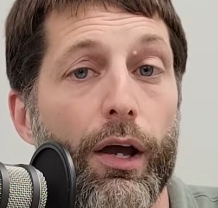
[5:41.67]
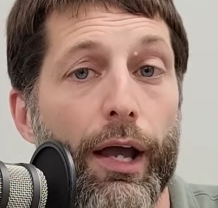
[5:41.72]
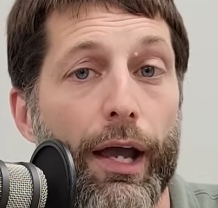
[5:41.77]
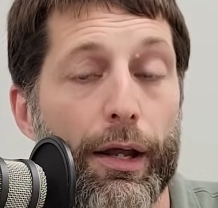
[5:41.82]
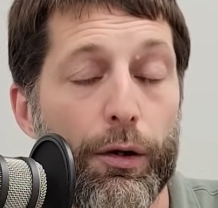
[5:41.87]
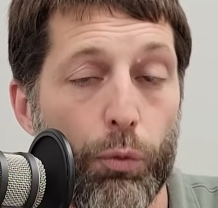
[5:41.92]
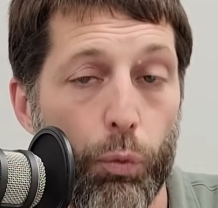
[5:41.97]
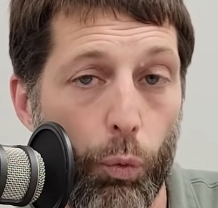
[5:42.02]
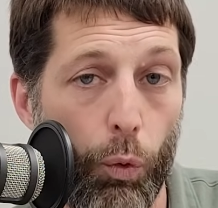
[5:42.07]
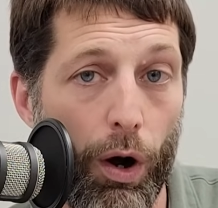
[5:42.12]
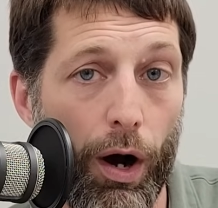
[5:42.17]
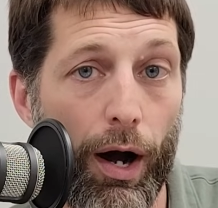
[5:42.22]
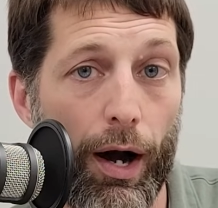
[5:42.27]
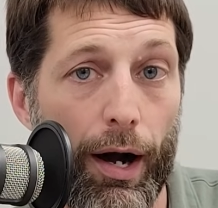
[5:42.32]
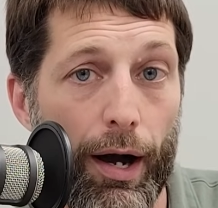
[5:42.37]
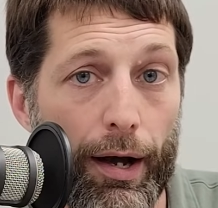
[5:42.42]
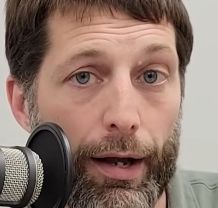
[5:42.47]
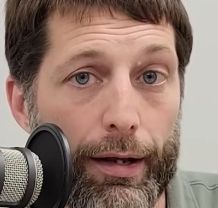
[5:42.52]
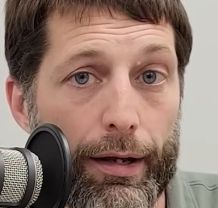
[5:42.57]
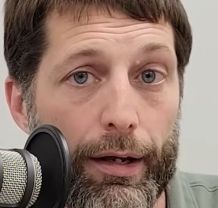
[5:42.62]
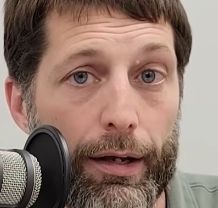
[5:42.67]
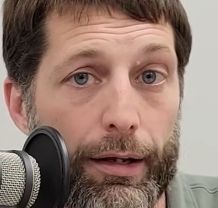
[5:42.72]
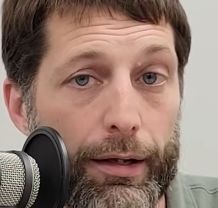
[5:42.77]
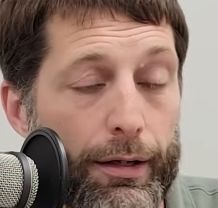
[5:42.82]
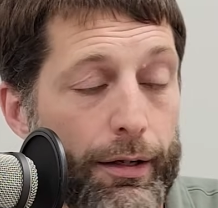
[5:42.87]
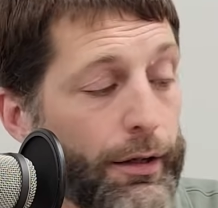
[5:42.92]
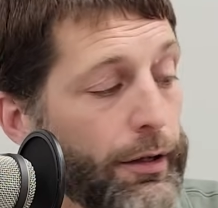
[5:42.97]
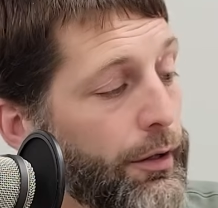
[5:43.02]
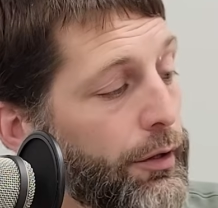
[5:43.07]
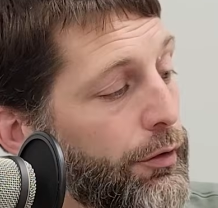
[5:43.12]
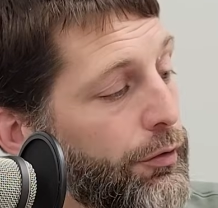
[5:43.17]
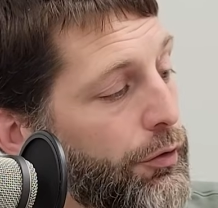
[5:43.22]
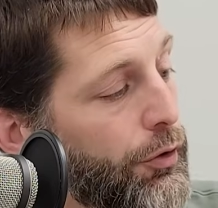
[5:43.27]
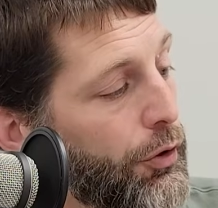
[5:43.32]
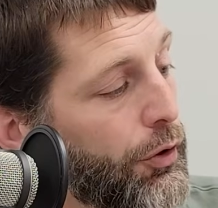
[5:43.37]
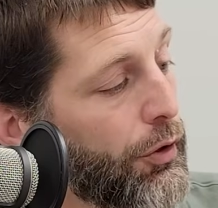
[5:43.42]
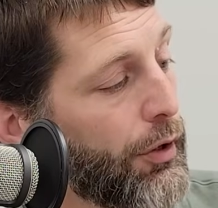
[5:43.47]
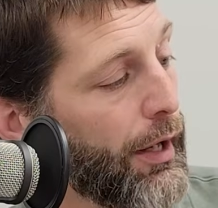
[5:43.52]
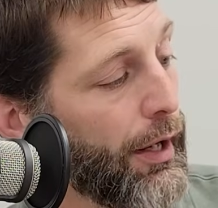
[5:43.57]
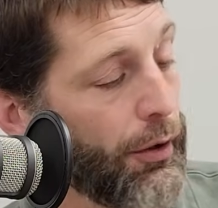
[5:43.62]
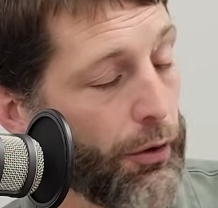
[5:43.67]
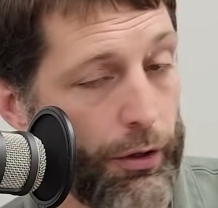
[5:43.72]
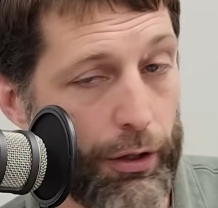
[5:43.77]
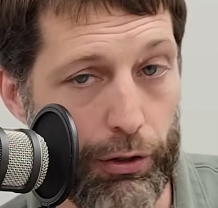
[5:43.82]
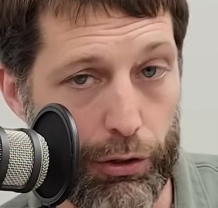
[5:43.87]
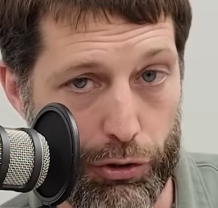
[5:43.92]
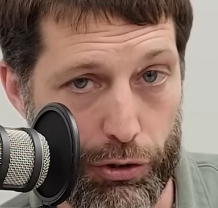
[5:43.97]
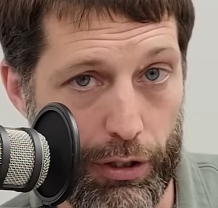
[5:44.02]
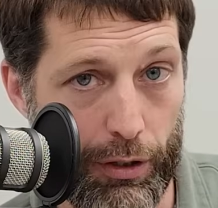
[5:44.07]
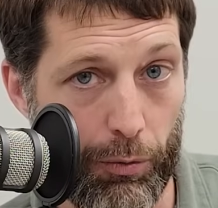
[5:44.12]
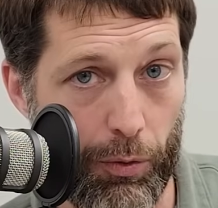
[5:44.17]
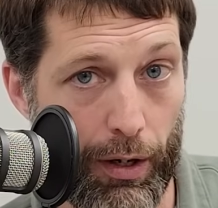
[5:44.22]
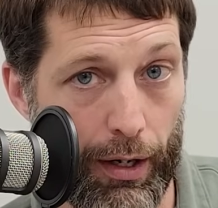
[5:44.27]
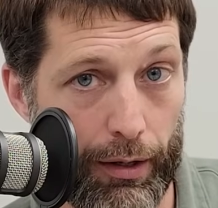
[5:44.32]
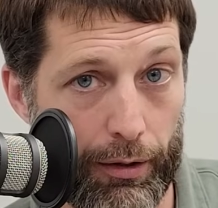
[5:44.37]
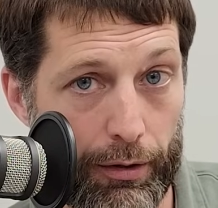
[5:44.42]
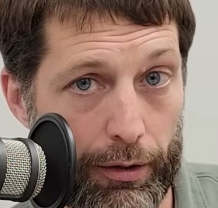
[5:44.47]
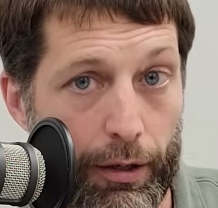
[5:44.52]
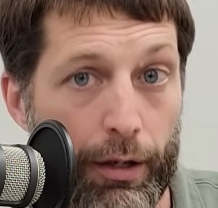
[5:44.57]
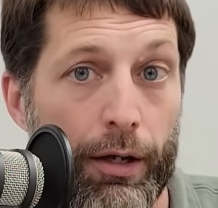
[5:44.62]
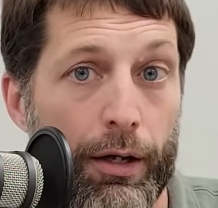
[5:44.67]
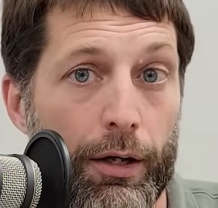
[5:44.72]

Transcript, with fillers: and Y is your air conditioning wire.